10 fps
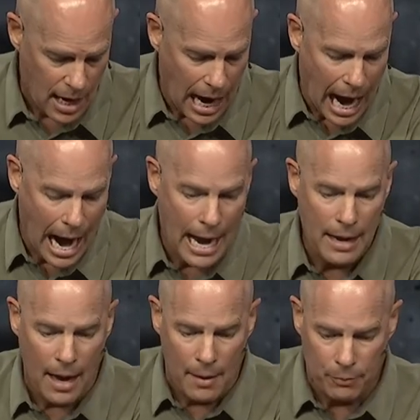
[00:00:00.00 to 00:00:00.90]
I
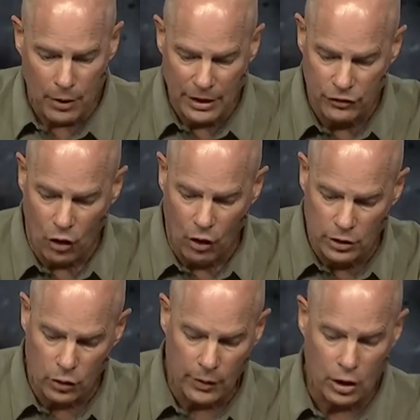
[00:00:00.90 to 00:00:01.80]
press on
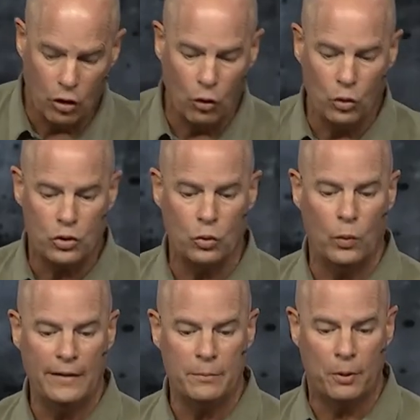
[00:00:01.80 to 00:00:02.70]
toward the goal to
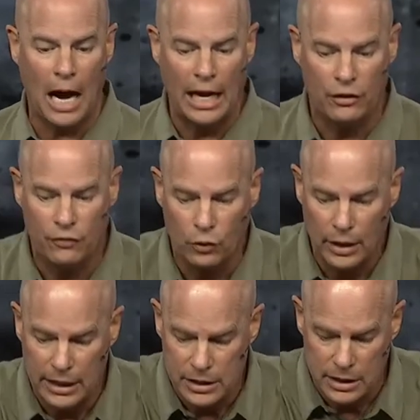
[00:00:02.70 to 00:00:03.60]
win the prize for
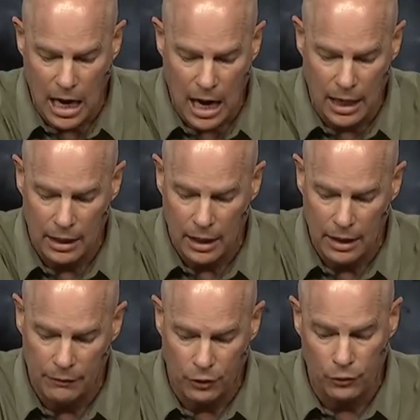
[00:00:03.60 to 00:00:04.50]
his God,
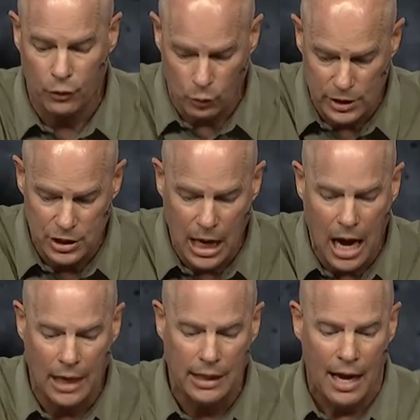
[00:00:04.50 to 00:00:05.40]
for, for which
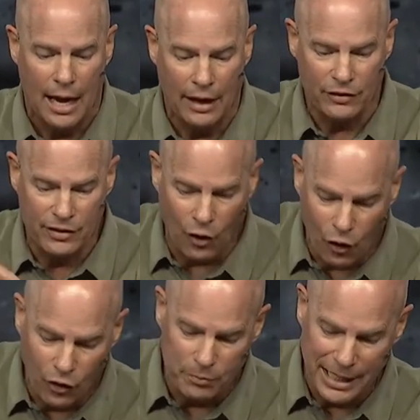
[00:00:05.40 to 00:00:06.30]
God has
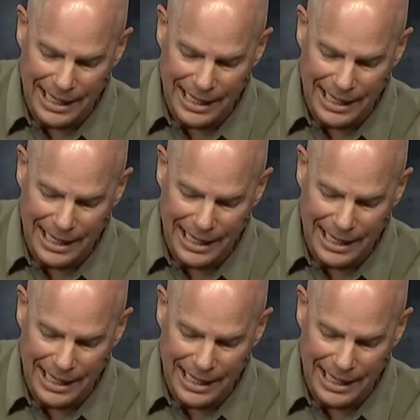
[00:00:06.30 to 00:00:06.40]
called me